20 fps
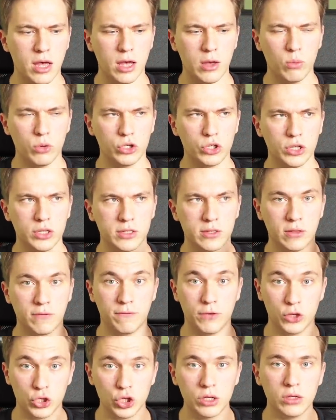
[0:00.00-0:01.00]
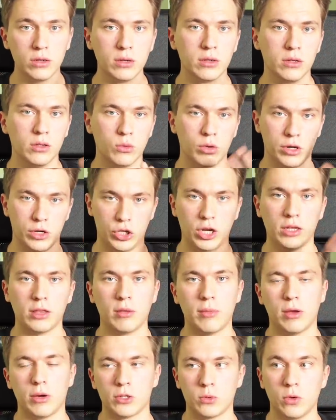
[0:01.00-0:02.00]
which is Vision. You want to check
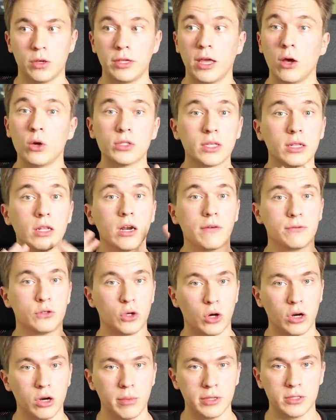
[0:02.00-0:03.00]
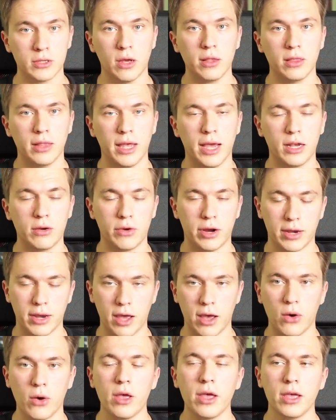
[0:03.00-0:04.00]
them out as well. They host a lot of tournaments online right
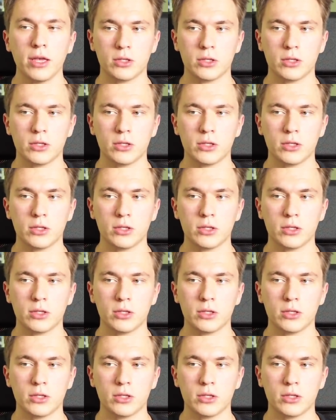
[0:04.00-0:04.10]
now.